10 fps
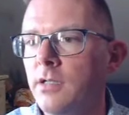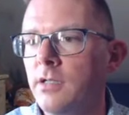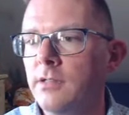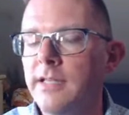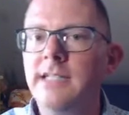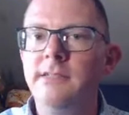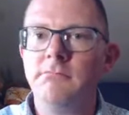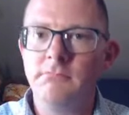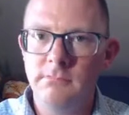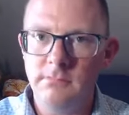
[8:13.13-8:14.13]
late
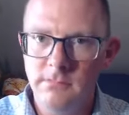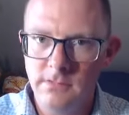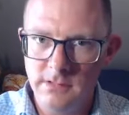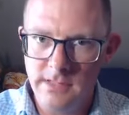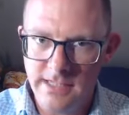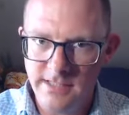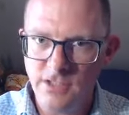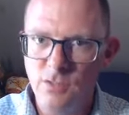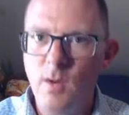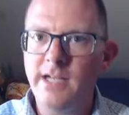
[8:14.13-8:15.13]

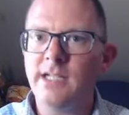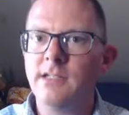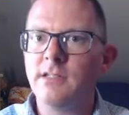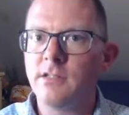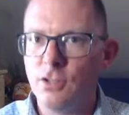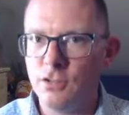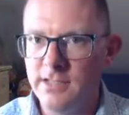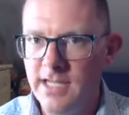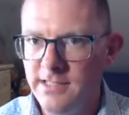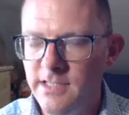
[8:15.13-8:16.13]
1920s, early
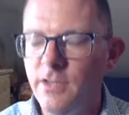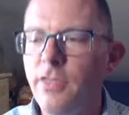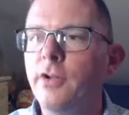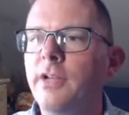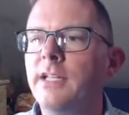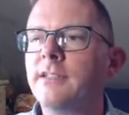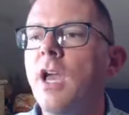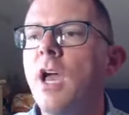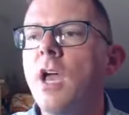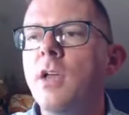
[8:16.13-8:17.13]
1930s,
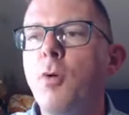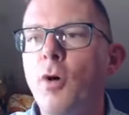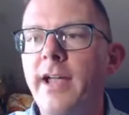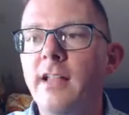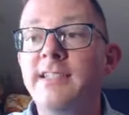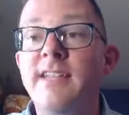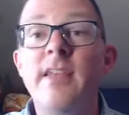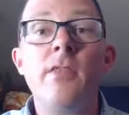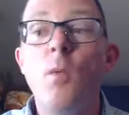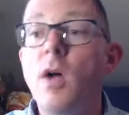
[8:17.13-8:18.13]
Borealis, and
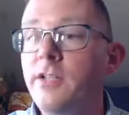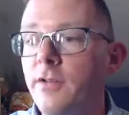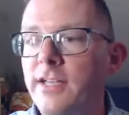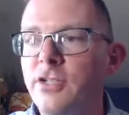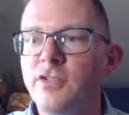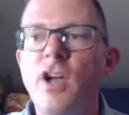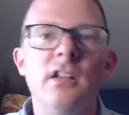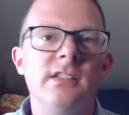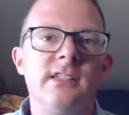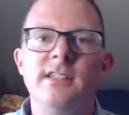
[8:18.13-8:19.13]
then the one year they just
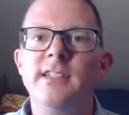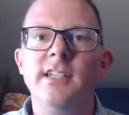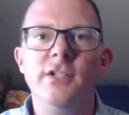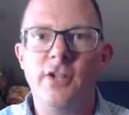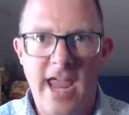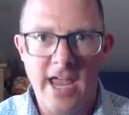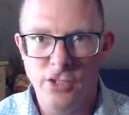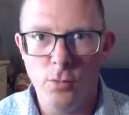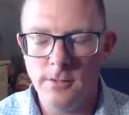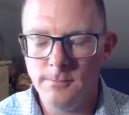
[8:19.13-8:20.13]
called it the Senior
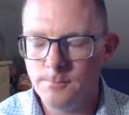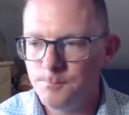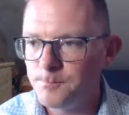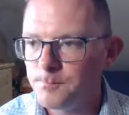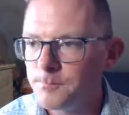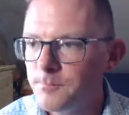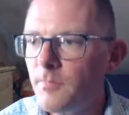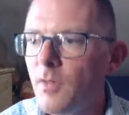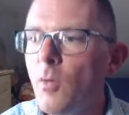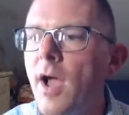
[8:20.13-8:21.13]
Annual.
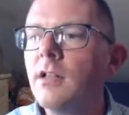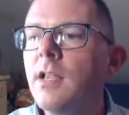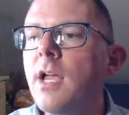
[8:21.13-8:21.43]
Well,